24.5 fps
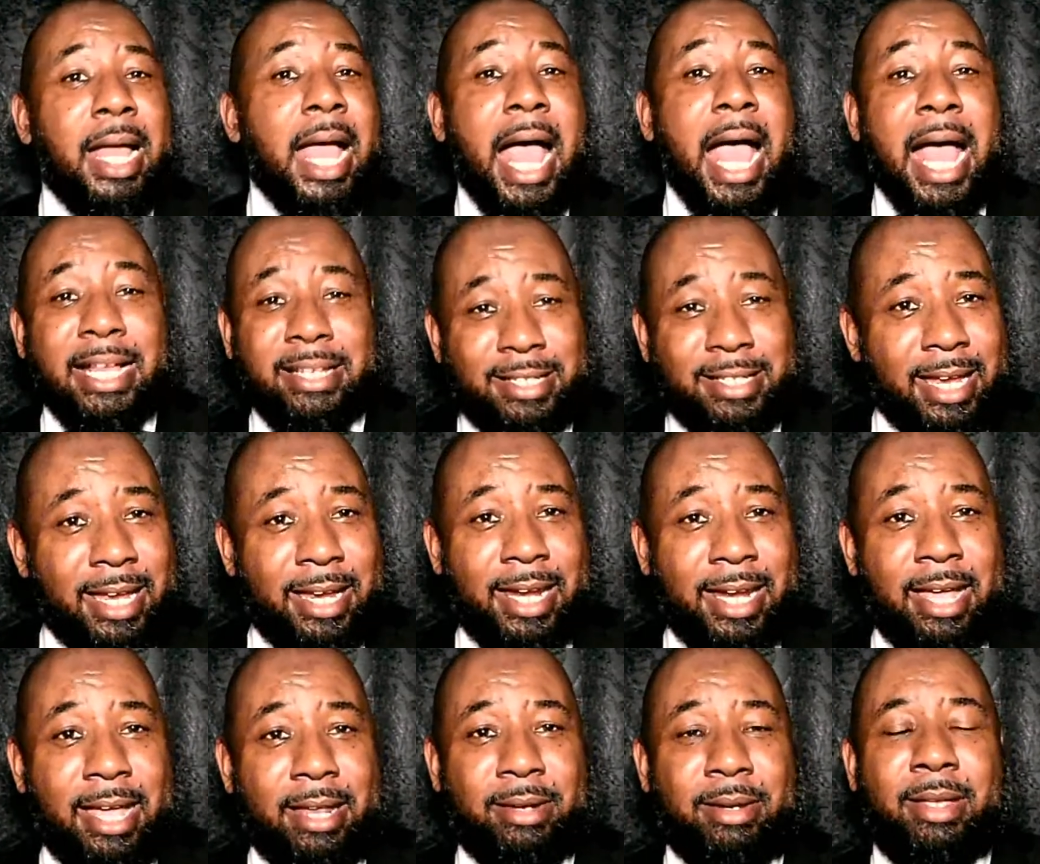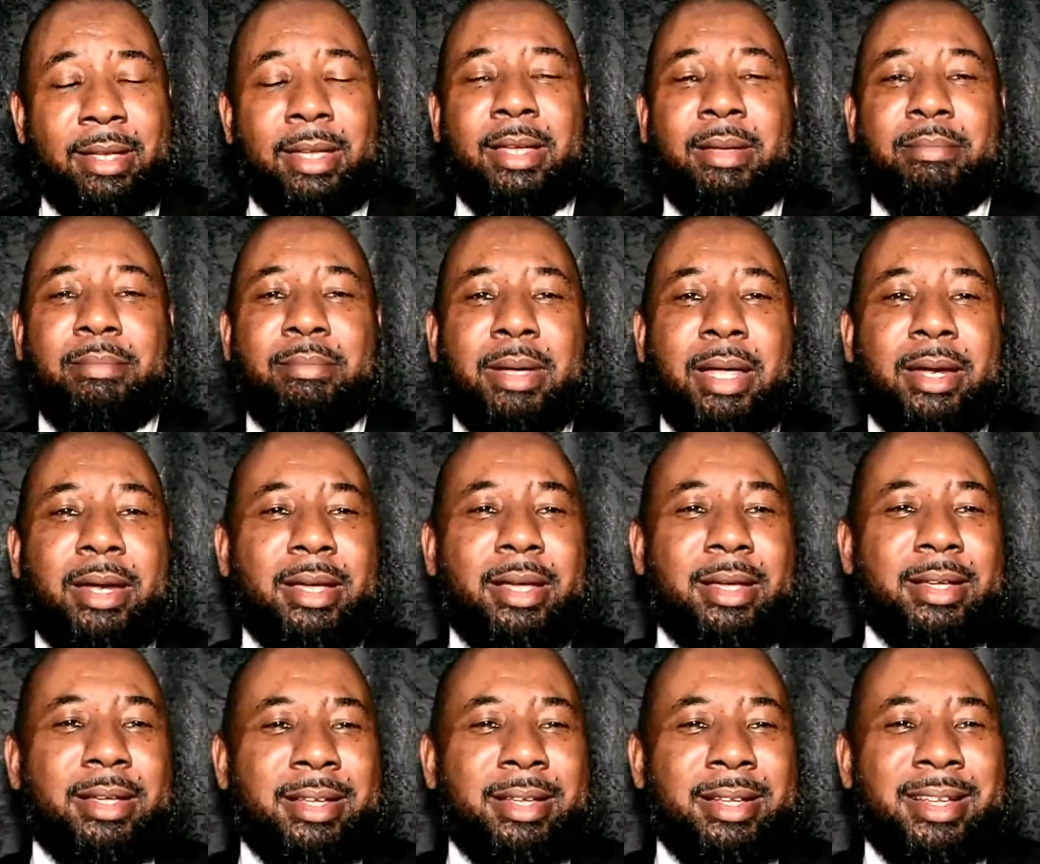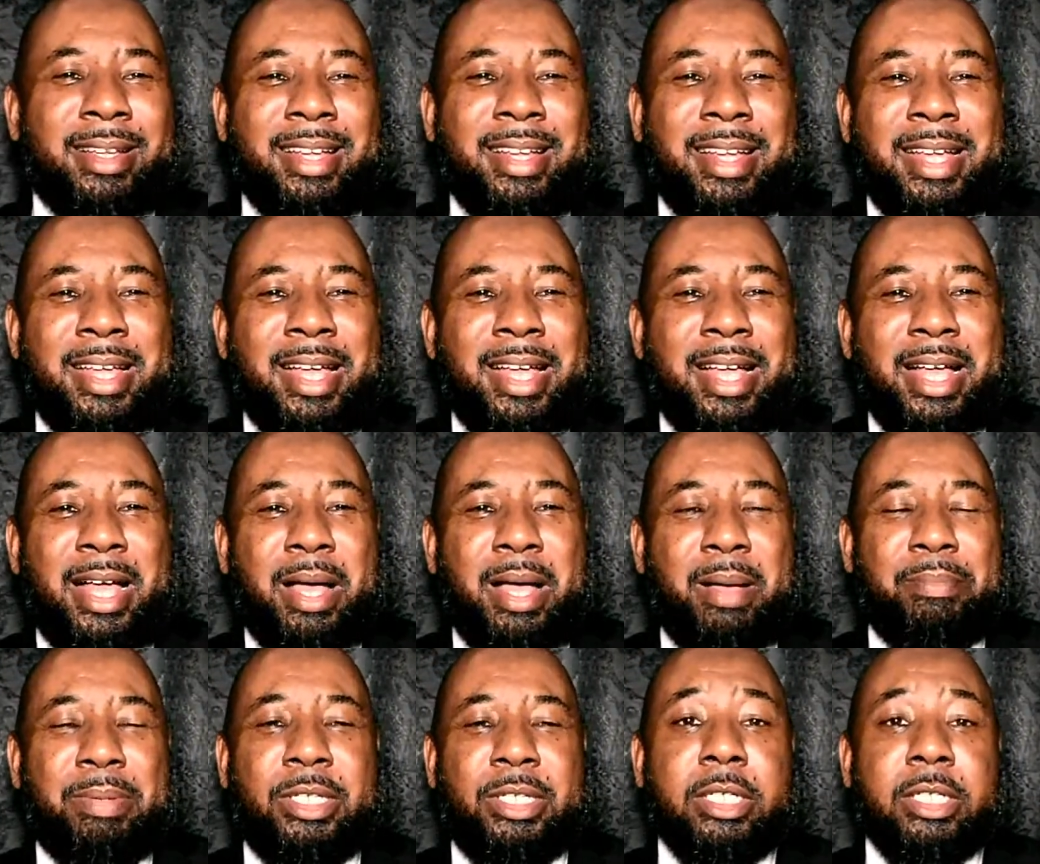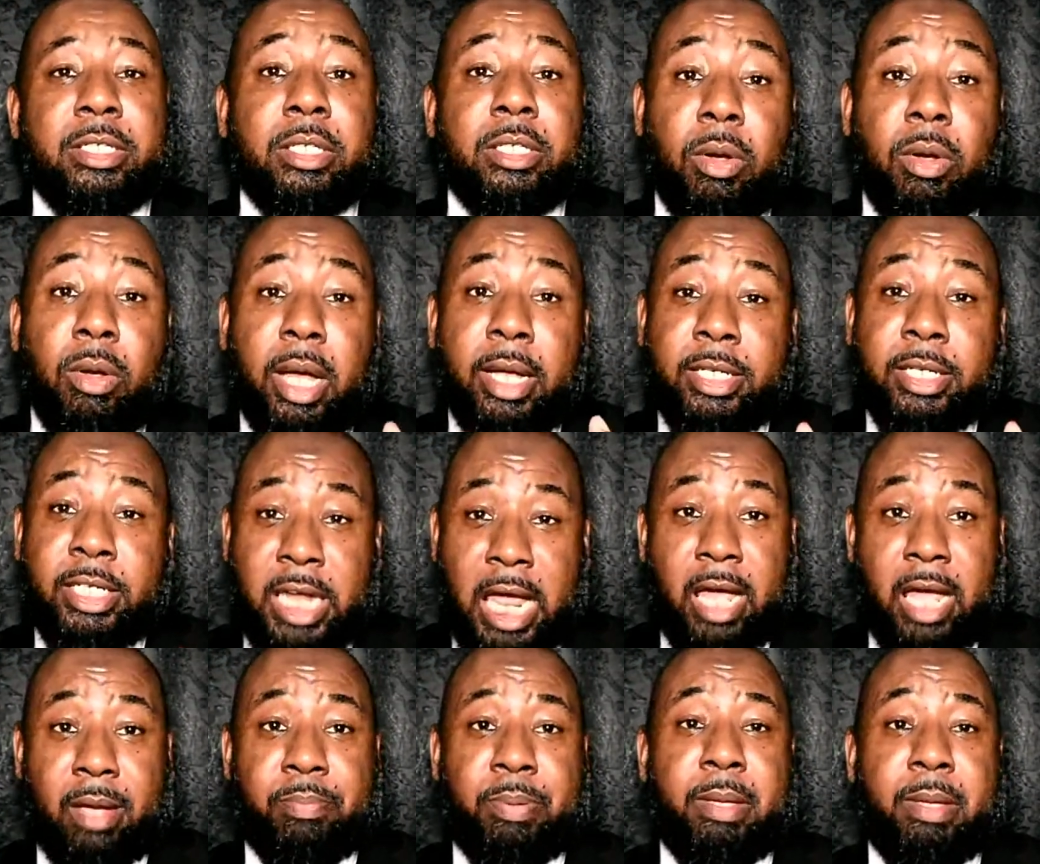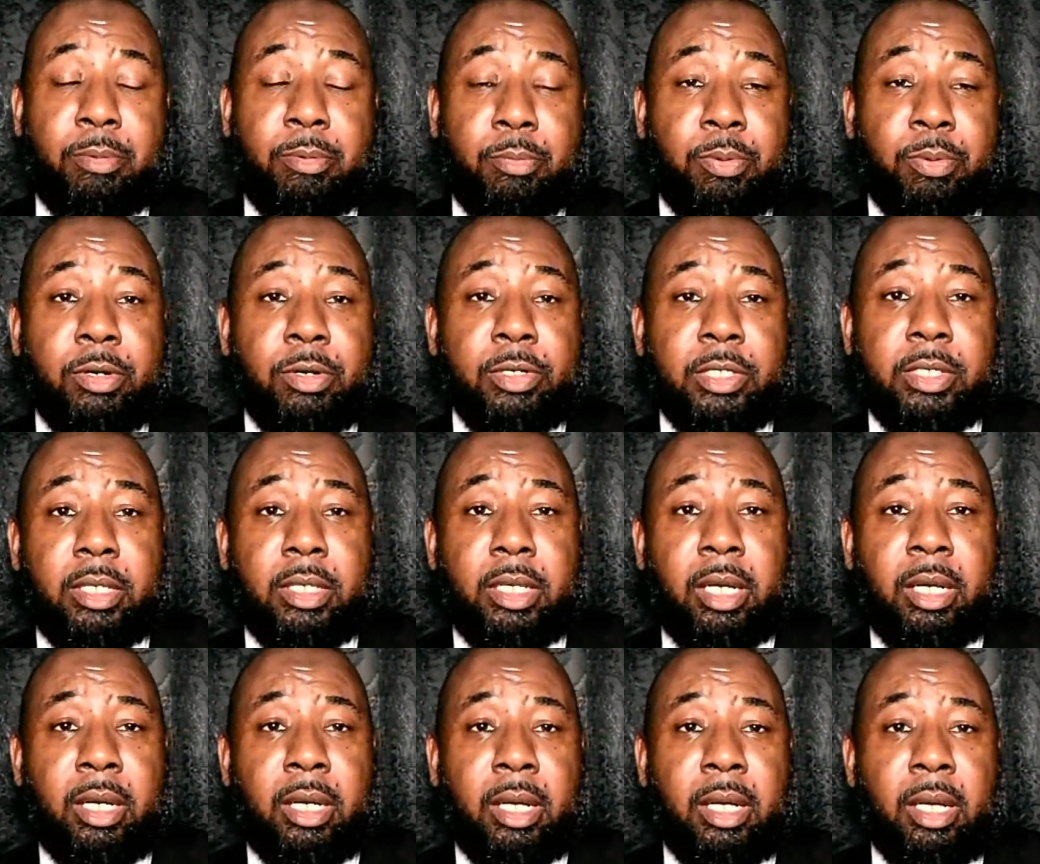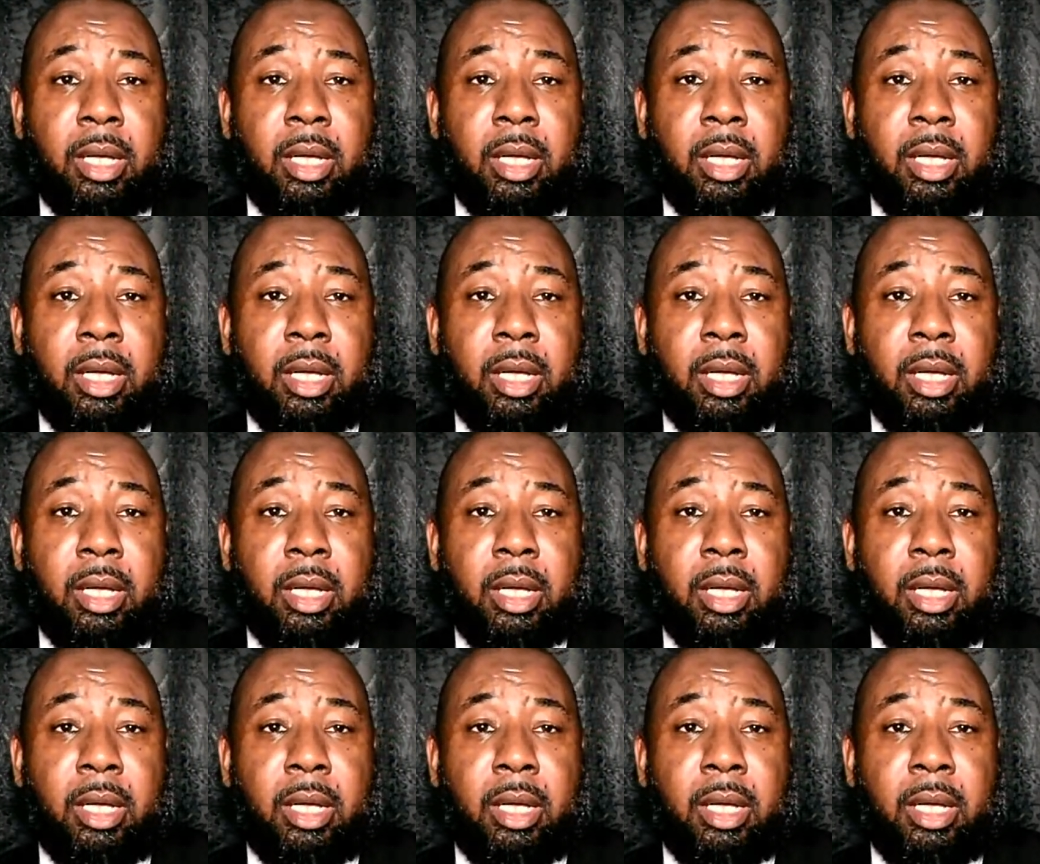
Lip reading: I say that. But just don't attack people personally.